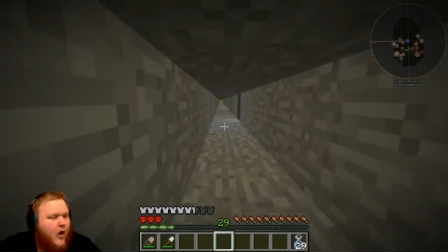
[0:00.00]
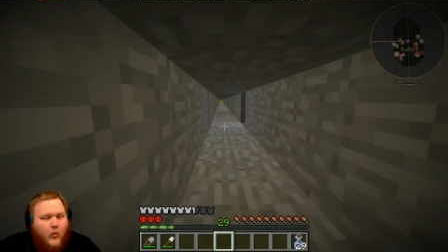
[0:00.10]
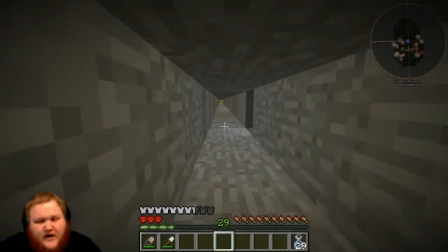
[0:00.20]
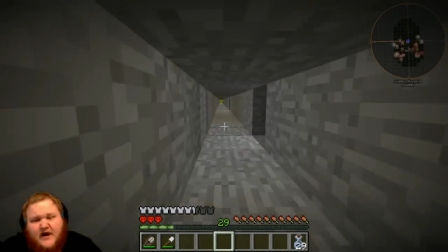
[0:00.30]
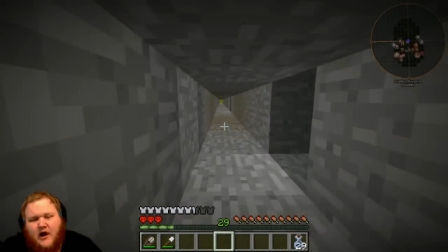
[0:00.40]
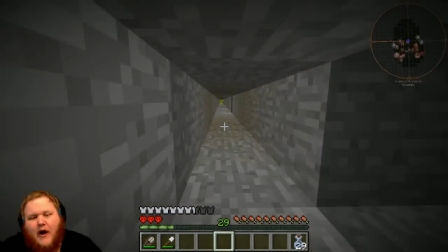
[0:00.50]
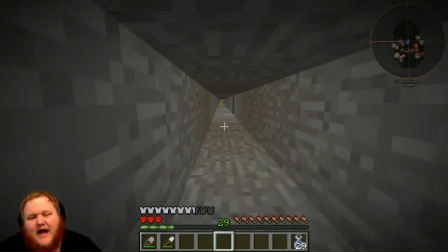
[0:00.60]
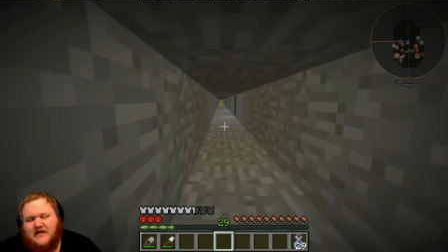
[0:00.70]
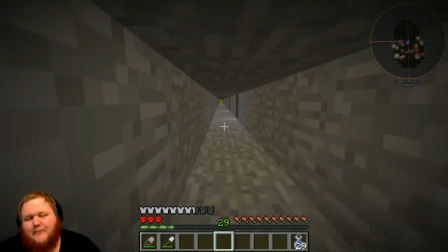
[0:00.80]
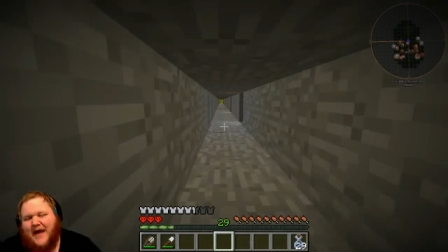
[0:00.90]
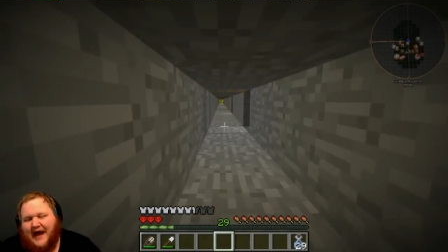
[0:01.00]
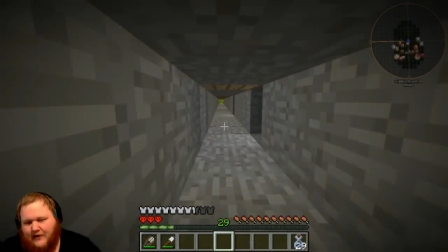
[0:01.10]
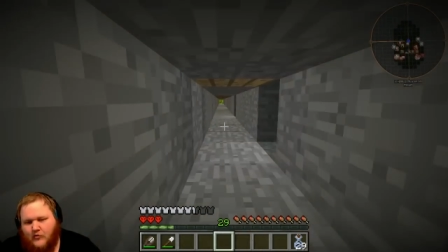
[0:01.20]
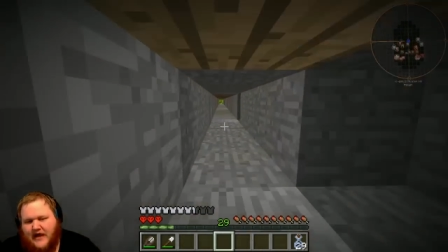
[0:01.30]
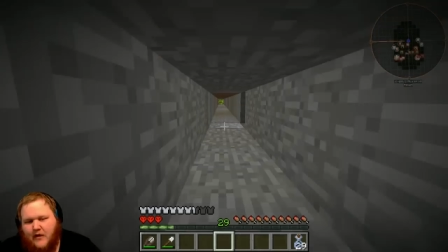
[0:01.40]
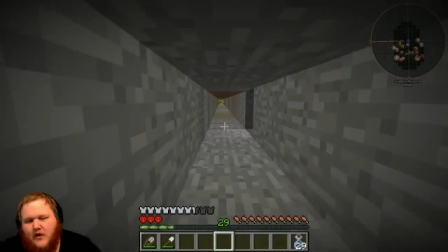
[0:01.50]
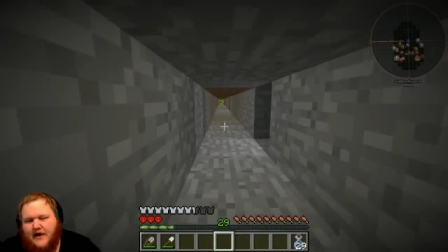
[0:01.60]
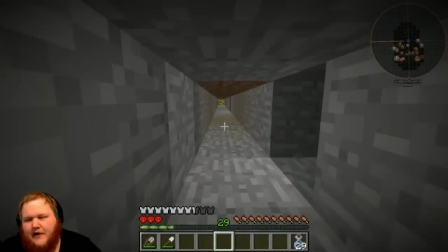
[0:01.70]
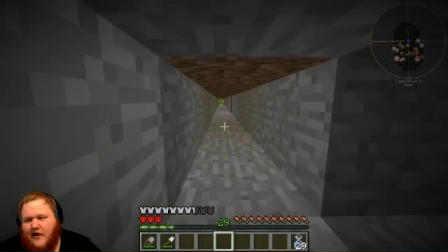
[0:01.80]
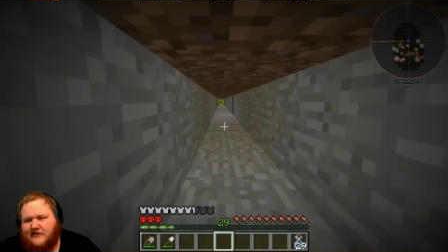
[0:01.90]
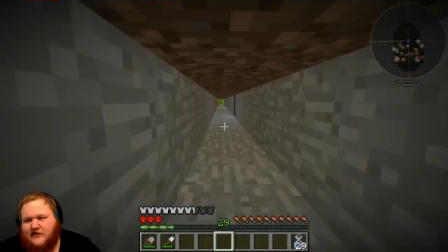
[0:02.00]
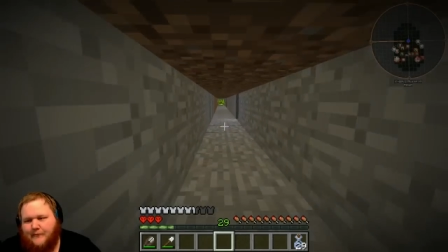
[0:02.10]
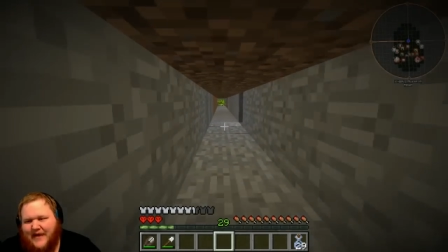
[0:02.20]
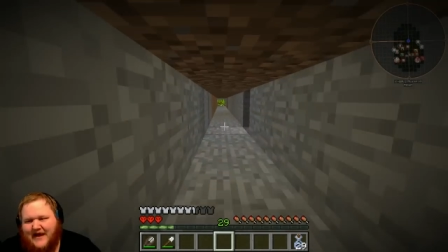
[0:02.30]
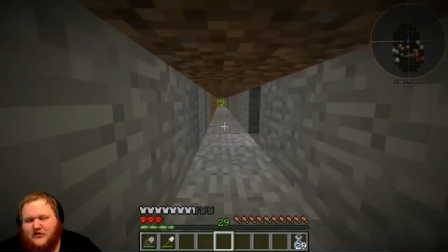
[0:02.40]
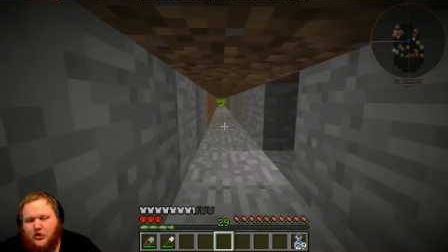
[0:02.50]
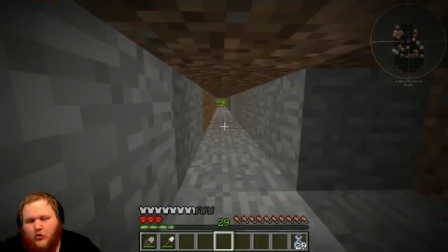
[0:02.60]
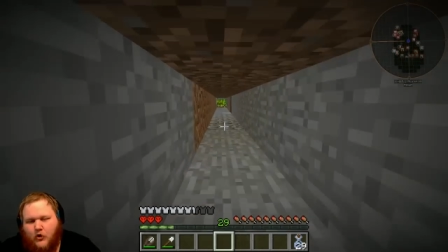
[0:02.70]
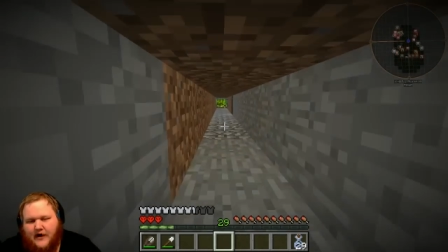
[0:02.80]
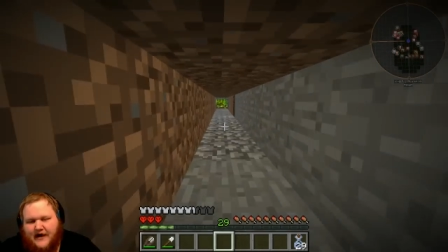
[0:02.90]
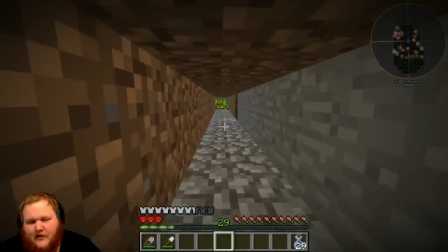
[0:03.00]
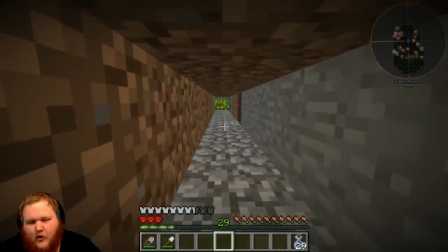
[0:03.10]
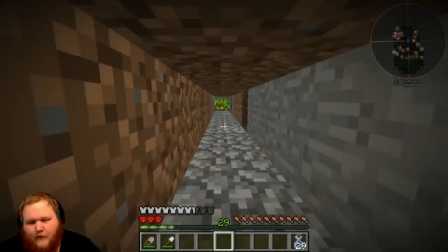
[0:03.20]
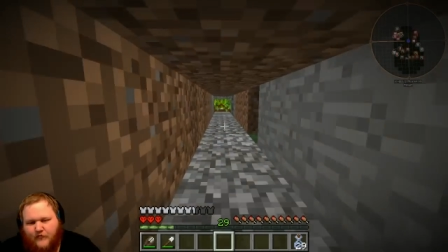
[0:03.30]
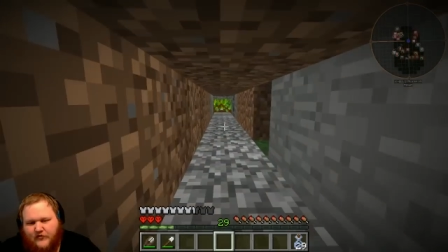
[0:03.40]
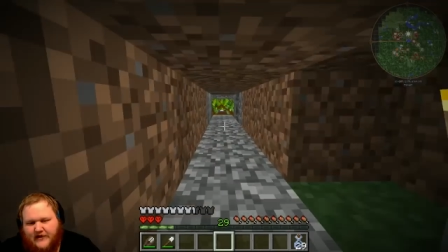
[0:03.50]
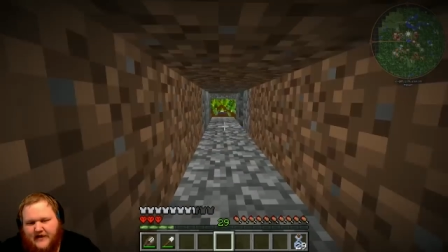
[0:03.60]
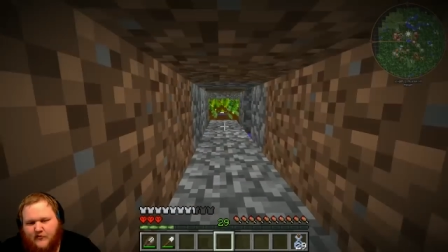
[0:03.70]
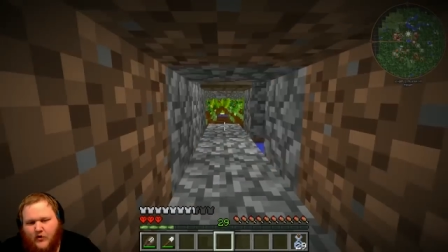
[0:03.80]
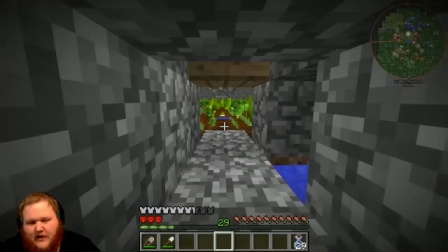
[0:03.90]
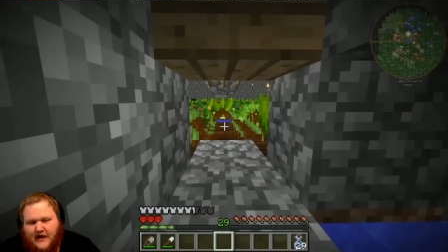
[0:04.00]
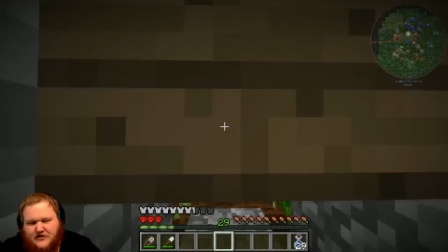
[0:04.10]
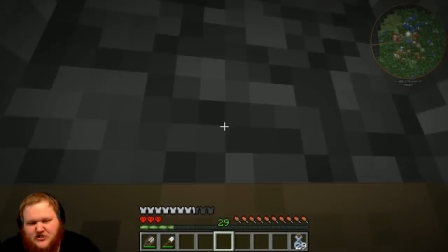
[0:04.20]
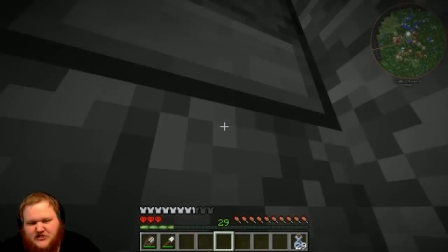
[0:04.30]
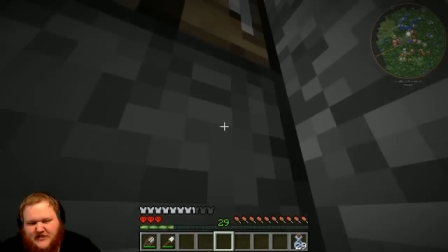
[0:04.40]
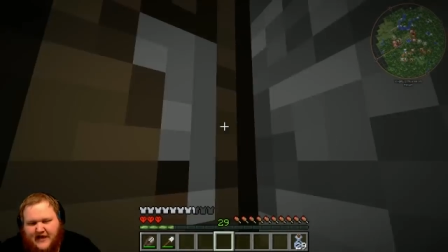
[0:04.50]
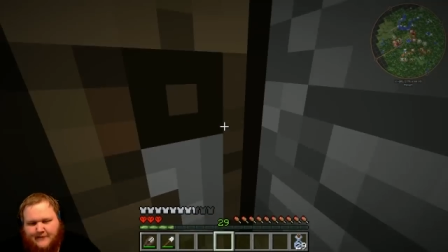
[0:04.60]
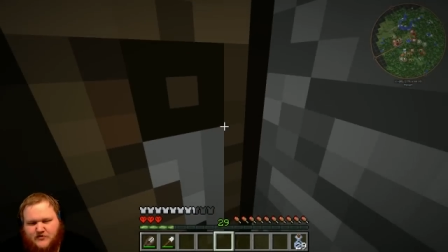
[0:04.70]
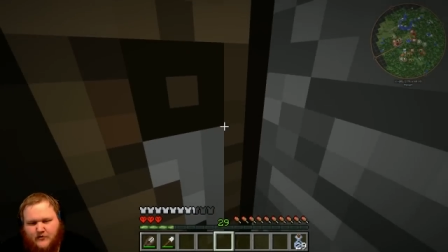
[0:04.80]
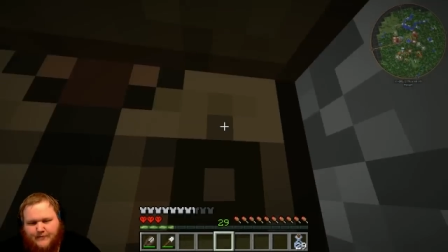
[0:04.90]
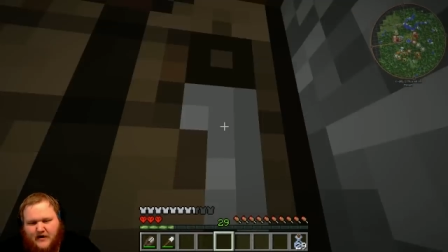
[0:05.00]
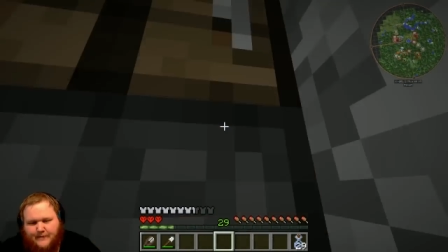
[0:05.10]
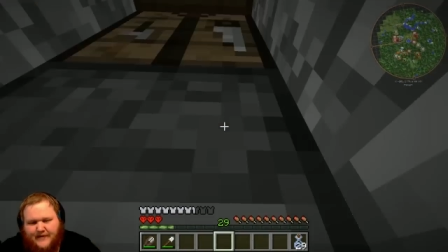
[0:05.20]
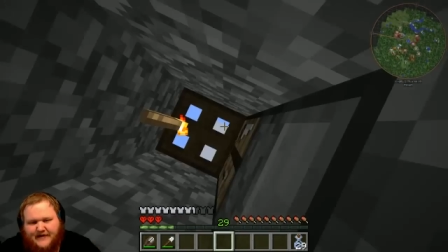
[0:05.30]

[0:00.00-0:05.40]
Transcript: We're going to go out the back, okay? We're going to go out the back door and hopefully... Well, I just slept, so it better be